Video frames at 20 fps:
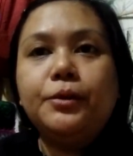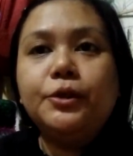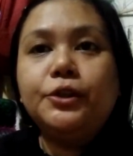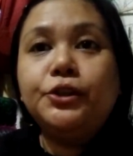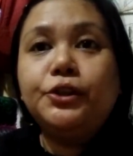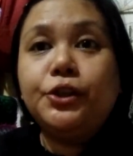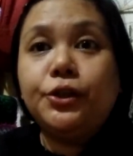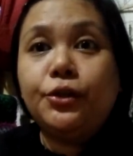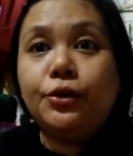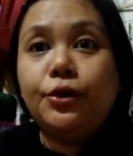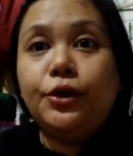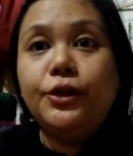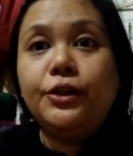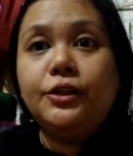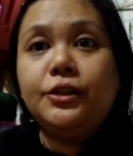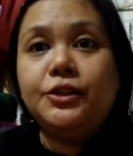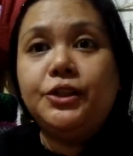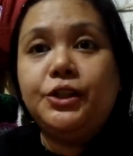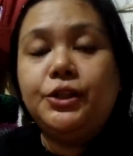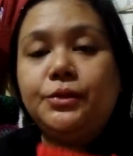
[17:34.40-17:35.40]

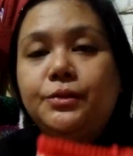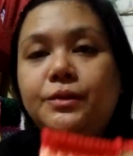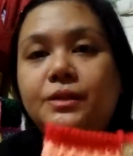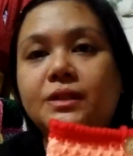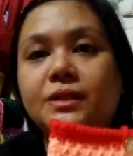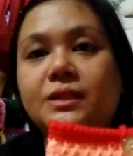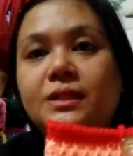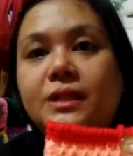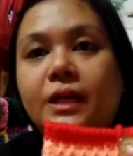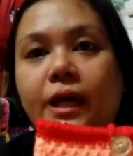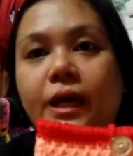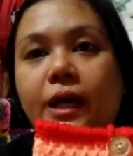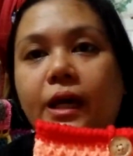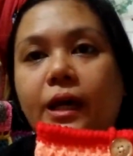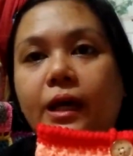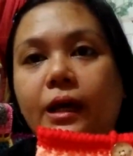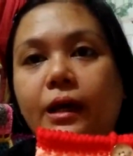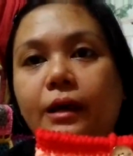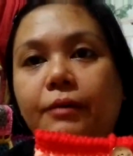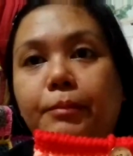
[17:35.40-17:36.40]
tutorial she uses
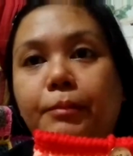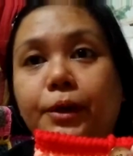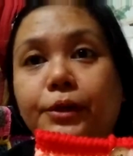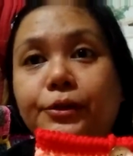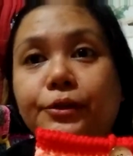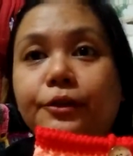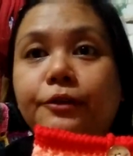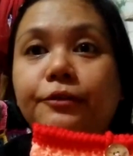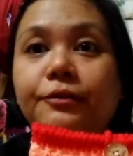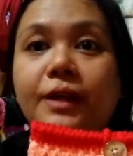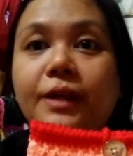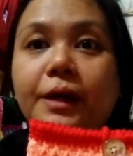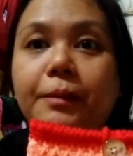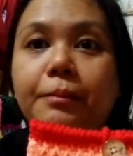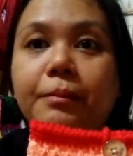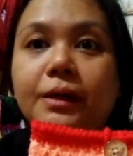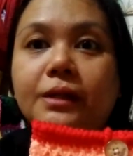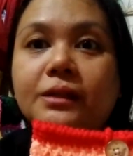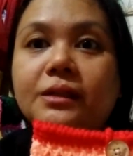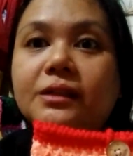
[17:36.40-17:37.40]
a
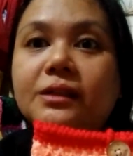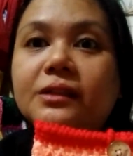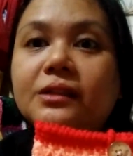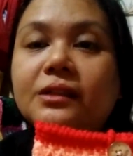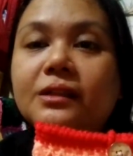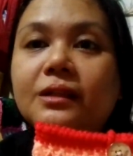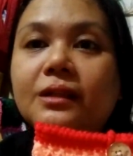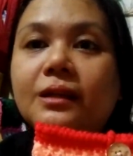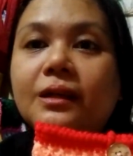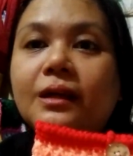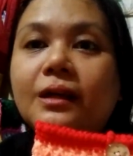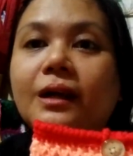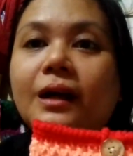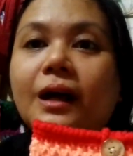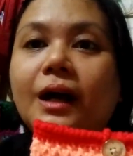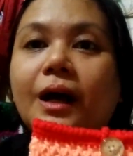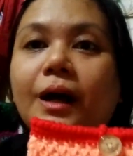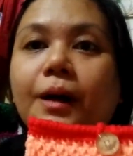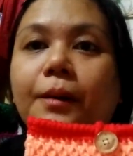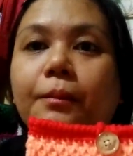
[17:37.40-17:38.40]
butterfly
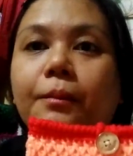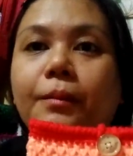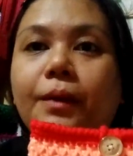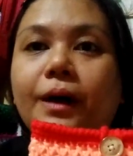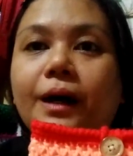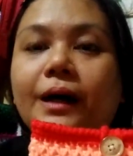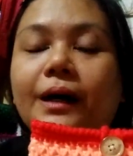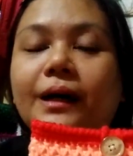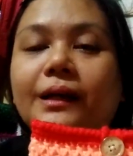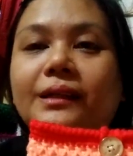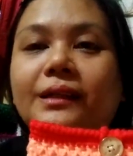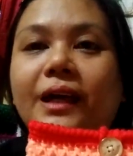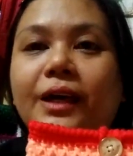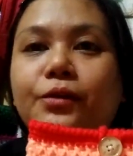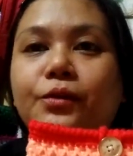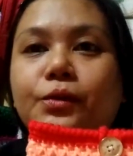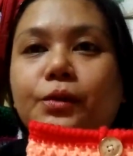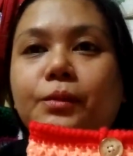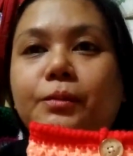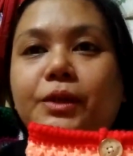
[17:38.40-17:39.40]
button, but
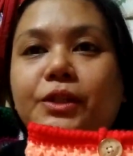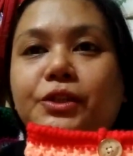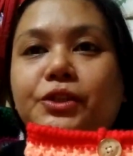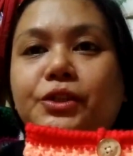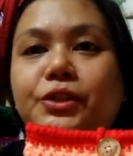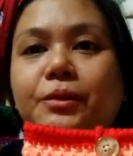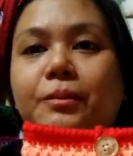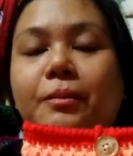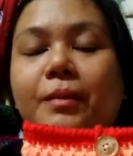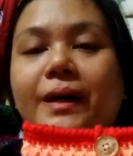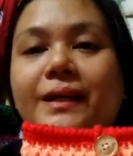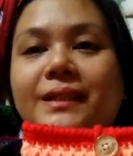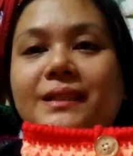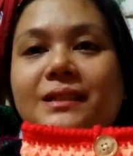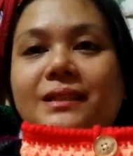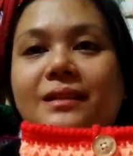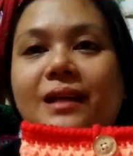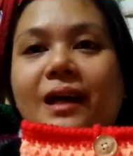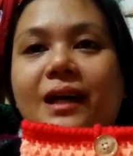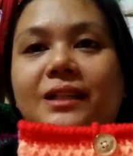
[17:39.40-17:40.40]
I rummaged my
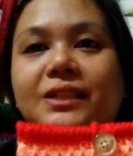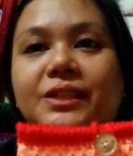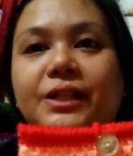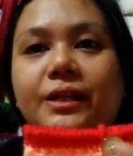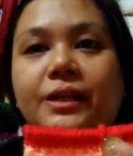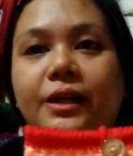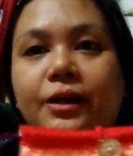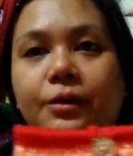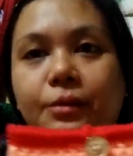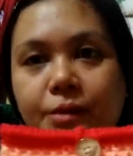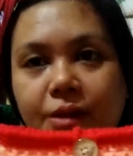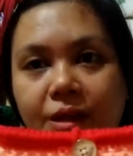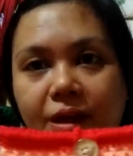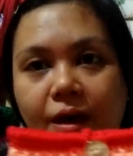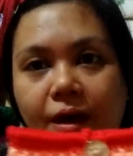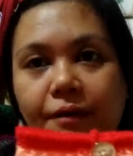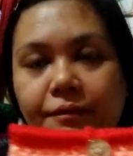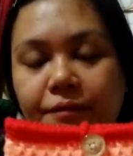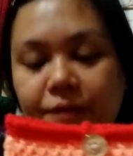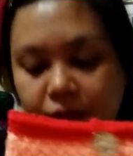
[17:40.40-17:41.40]
stash and I only
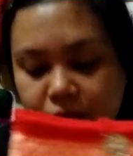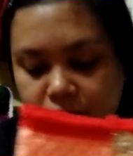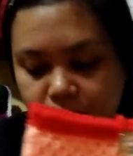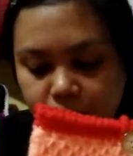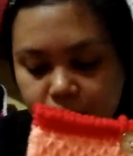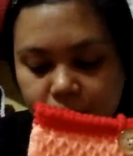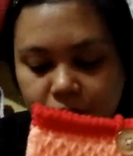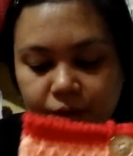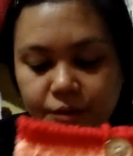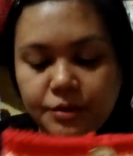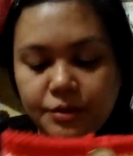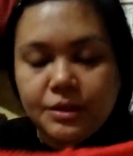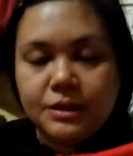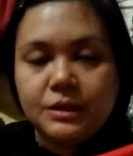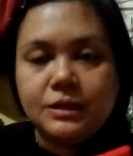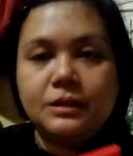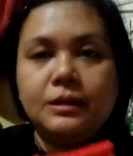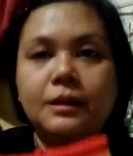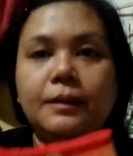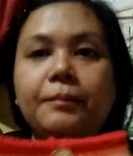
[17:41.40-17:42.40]
have this ones,
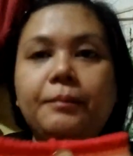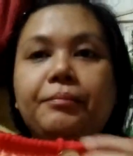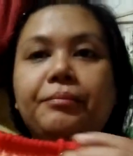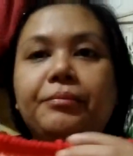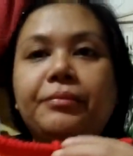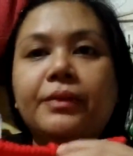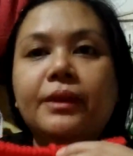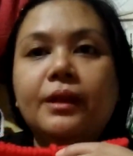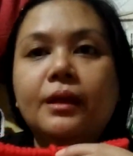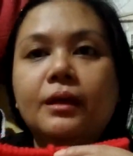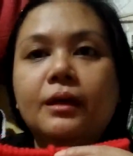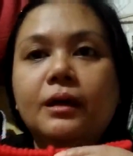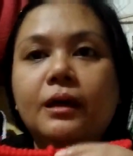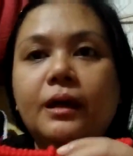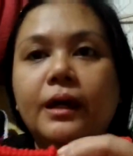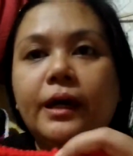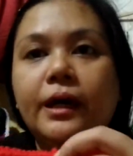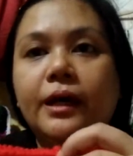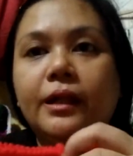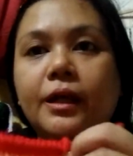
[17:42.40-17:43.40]

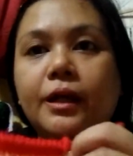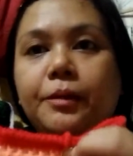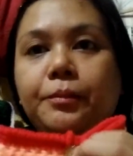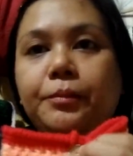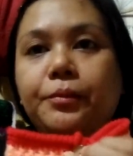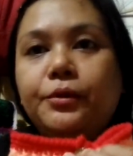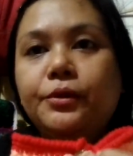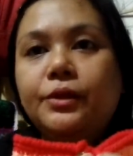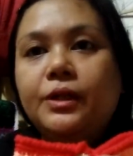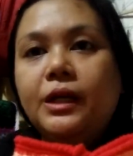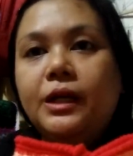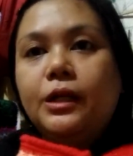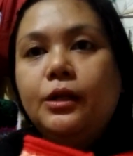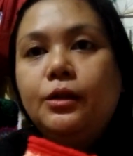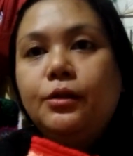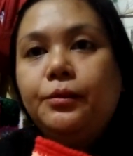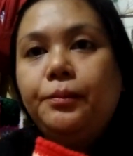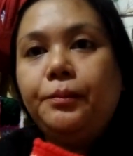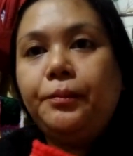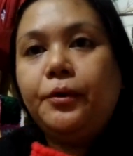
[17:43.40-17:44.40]
and I put a
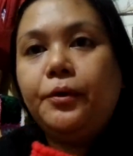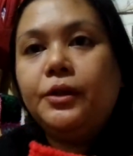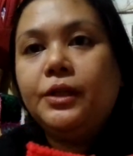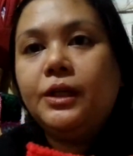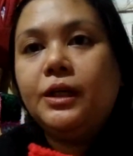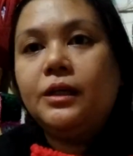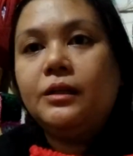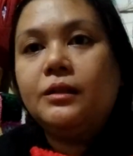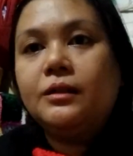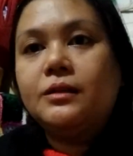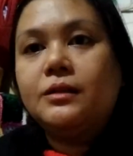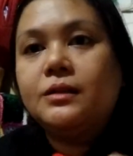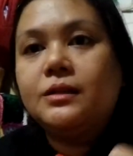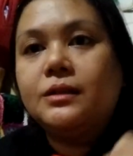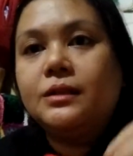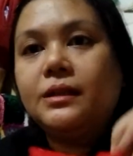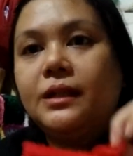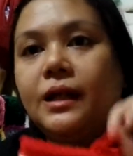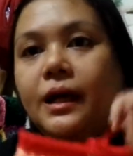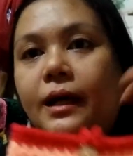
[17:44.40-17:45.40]
loop on it
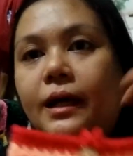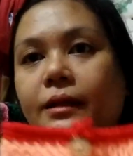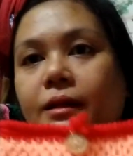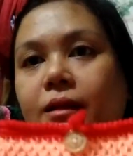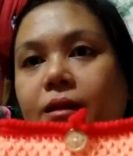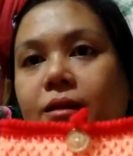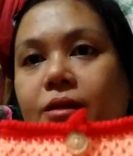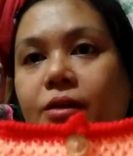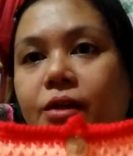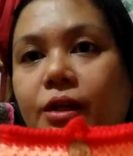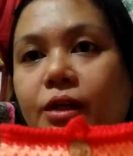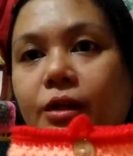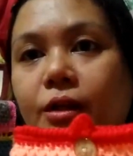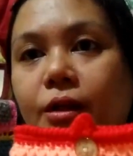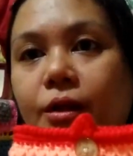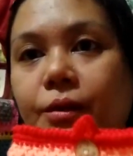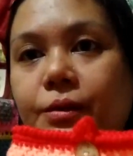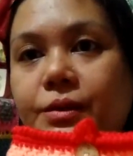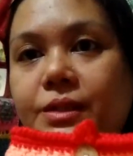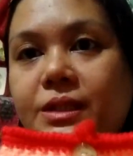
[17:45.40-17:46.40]
so that you can
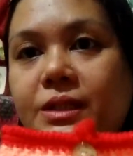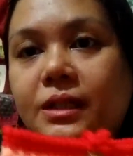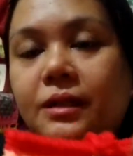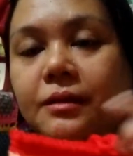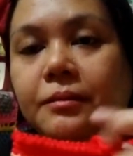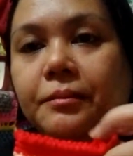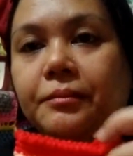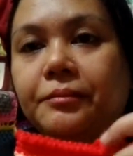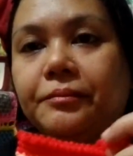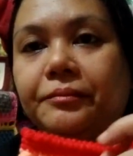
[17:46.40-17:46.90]
close it.